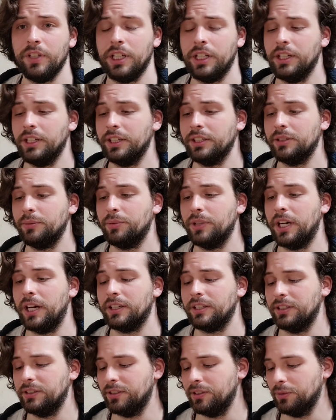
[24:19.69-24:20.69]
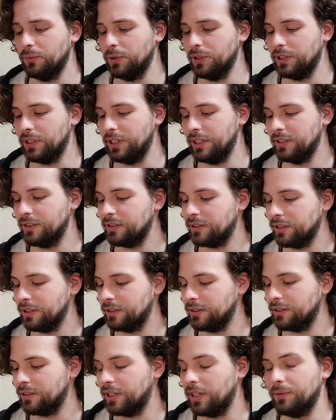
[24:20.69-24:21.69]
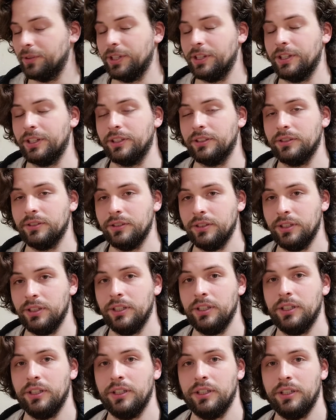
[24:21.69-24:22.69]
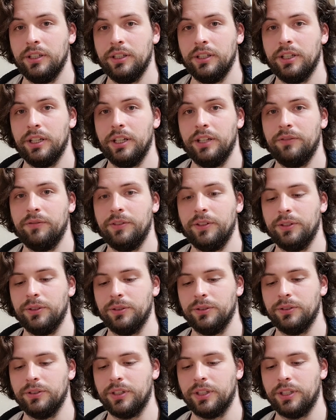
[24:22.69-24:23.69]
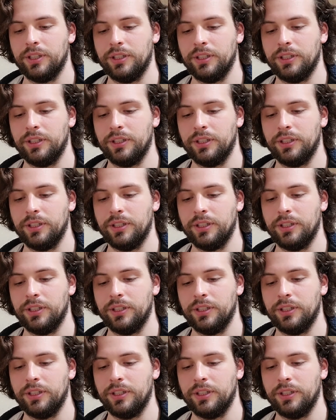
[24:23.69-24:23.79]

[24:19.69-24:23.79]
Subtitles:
I like to practice it with the incense and everything. It feels,